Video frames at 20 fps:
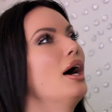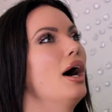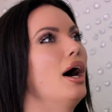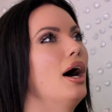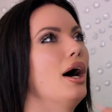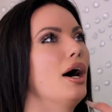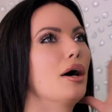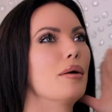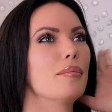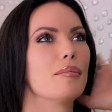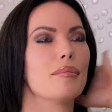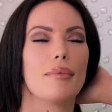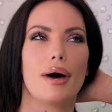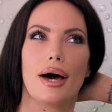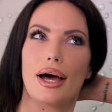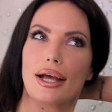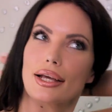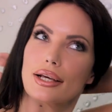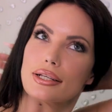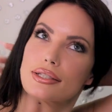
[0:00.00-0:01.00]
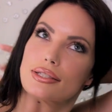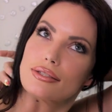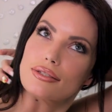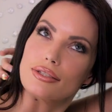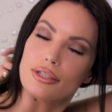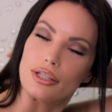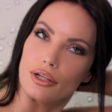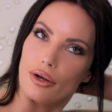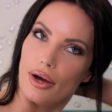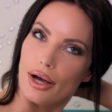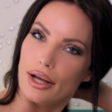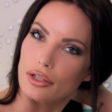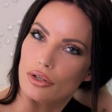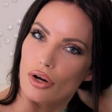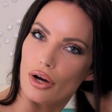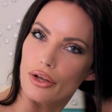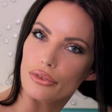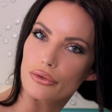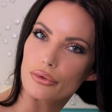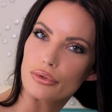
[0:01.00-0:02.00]
I guess, you know, I'd
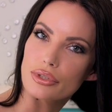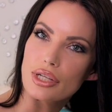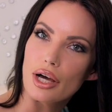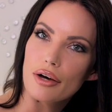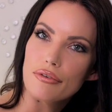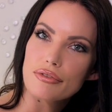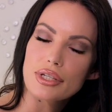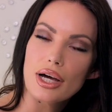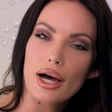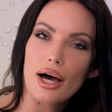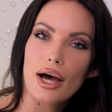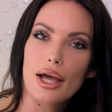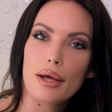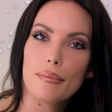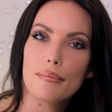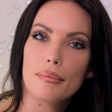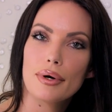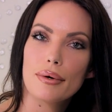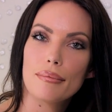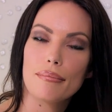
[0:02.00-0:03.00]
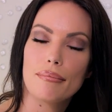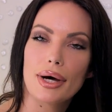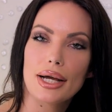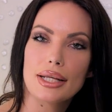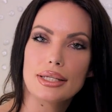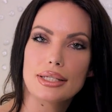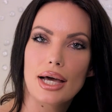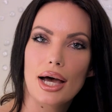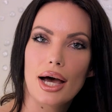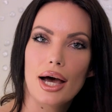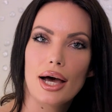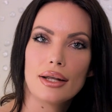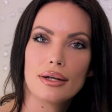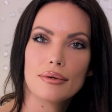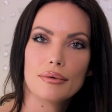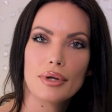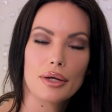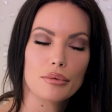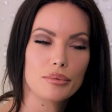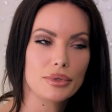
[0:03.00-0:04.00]
gone through a tough time. My dad
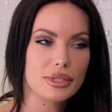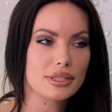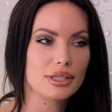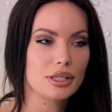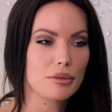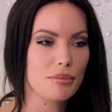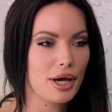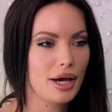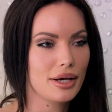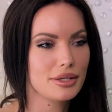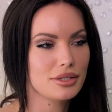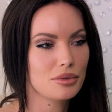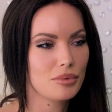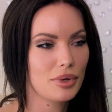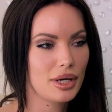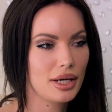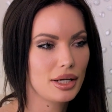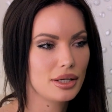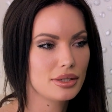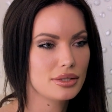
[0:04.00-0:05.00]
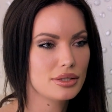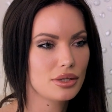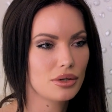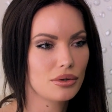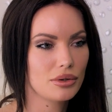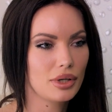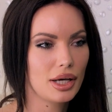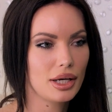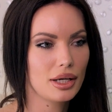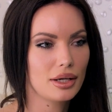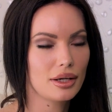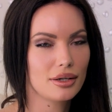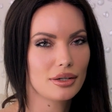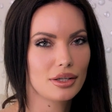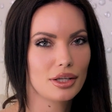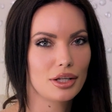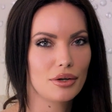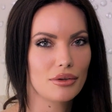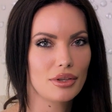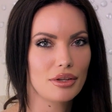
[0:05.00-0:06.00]
had recently passed away, so like,
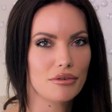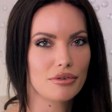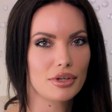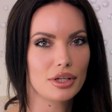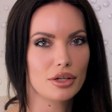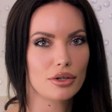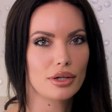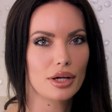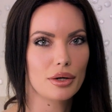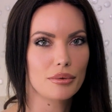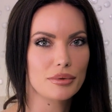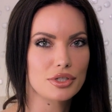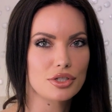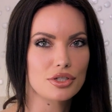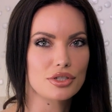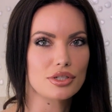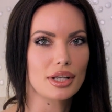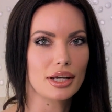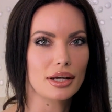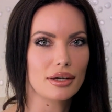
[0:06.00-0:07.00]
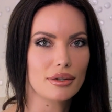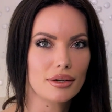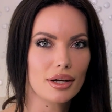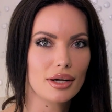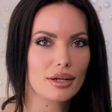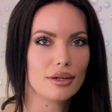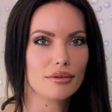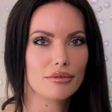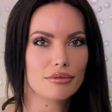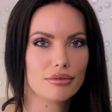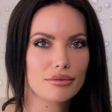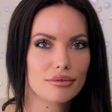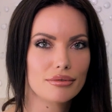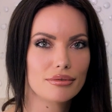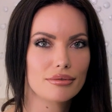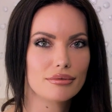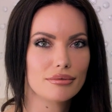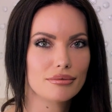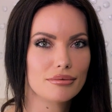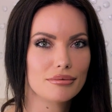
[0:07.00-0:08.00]
you know, they figured I was just like kind of
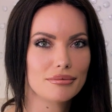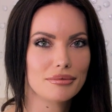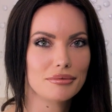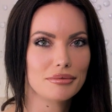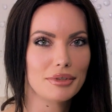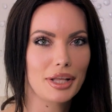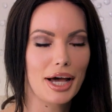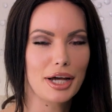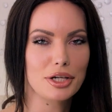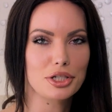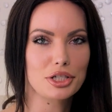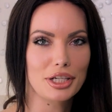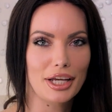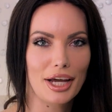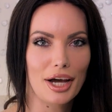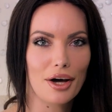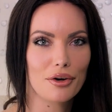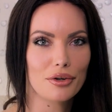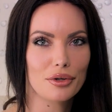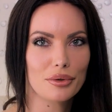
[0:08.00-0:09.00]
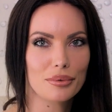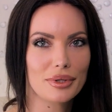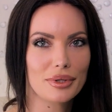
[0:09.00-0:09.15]
lashing out or